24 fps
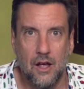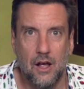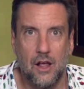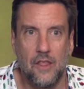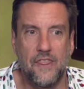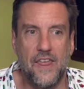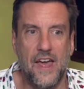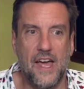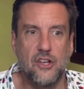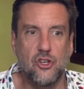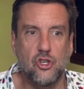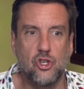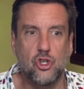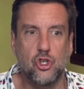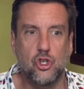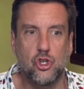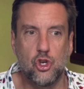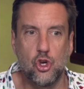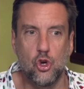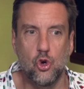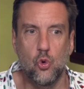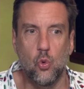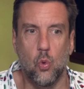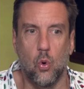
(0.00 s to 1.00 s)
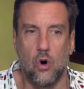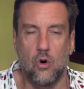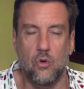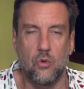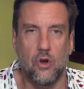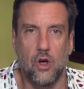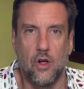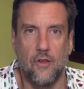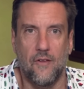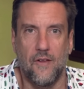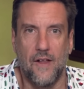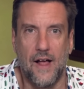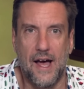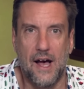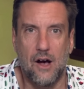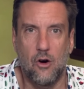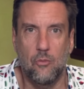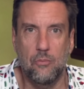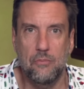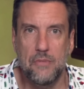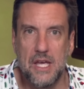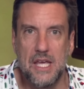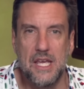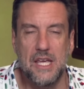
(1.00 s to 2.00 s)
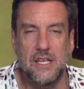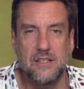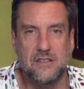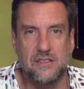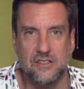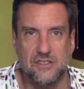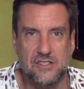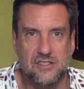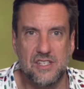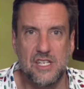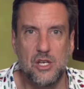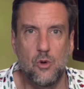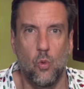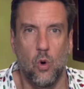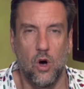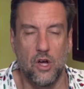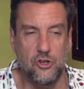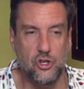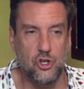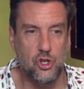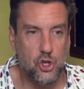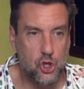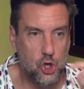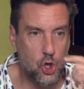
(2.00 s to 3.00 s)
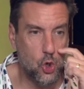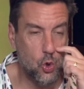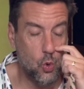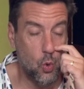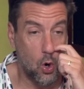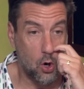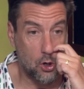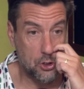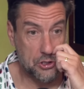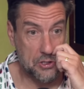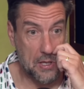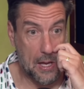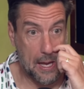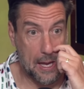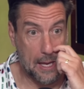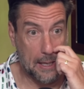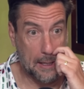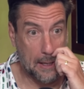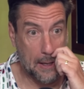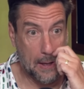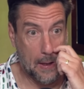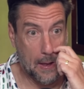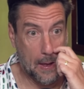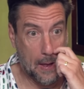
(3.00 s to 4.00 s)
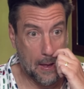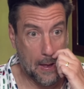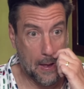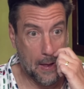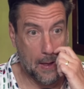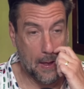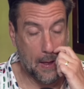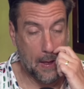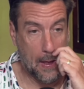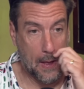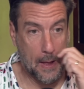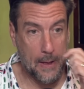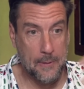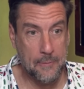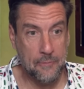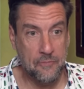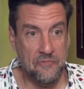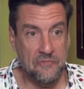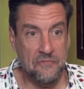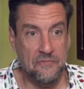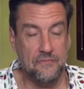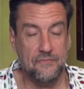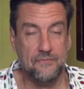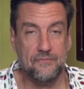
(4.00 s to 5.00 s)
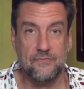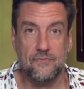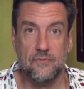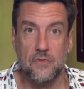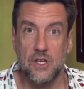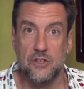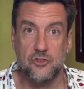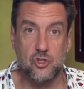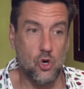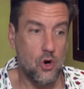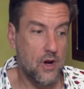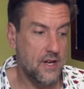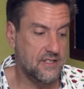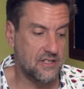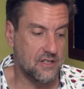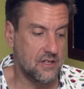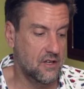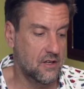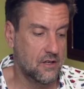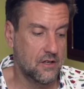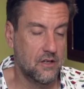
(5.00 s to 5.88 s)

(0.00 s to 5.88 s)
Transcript: that you won't allow me to see what you are saying. It's crazy.